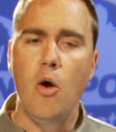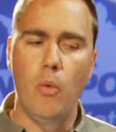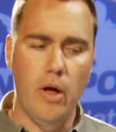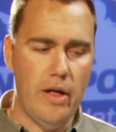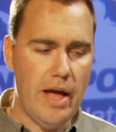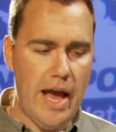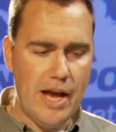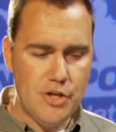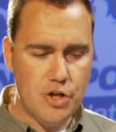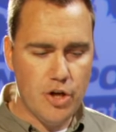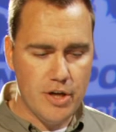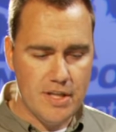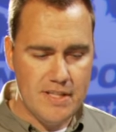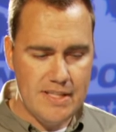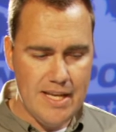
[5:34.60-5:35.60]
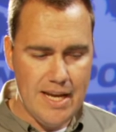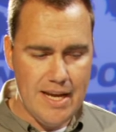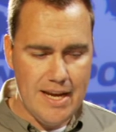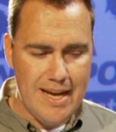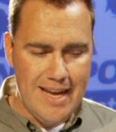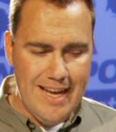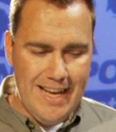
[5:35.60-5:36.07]
Well, as you're going to
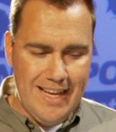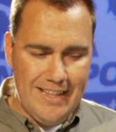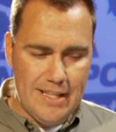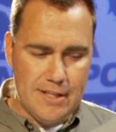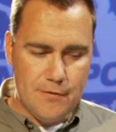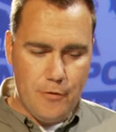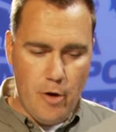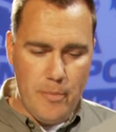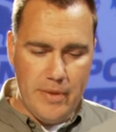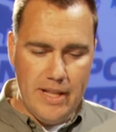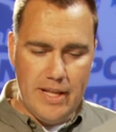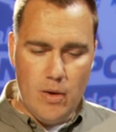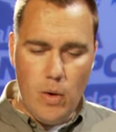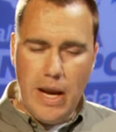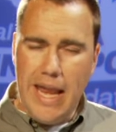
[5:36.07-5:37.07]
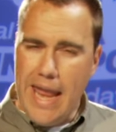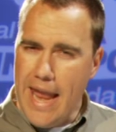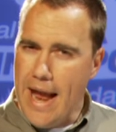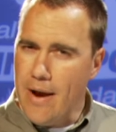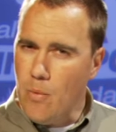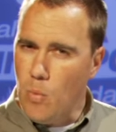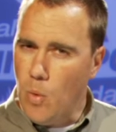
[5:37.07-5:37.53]
see, this formula
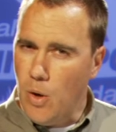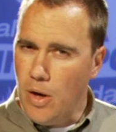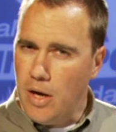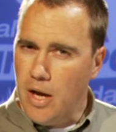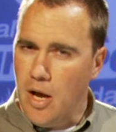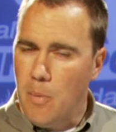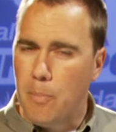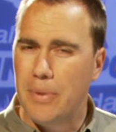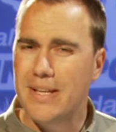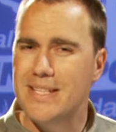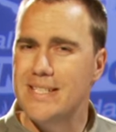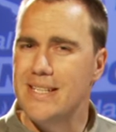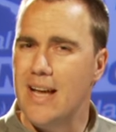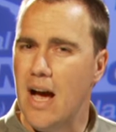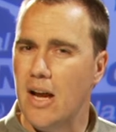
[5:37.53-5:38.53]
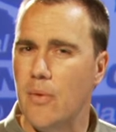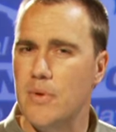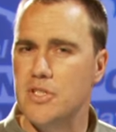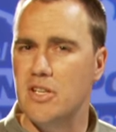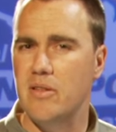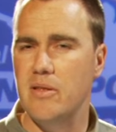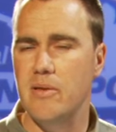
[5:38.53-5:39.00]
can work, but it's not
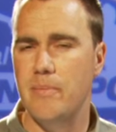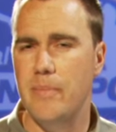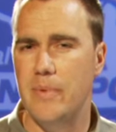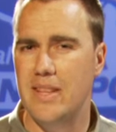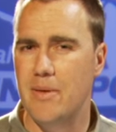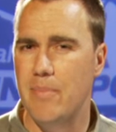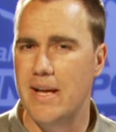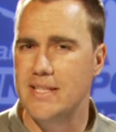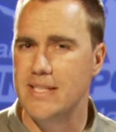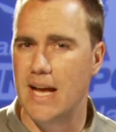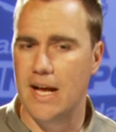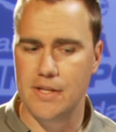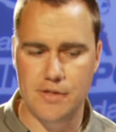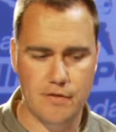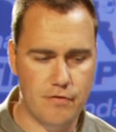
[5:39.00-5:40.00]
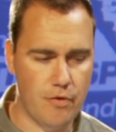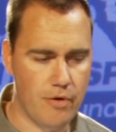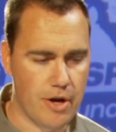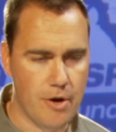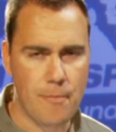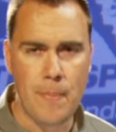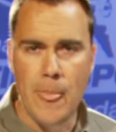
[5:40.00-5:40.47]
always going to be the best answer
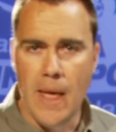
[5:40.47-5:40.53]
for you.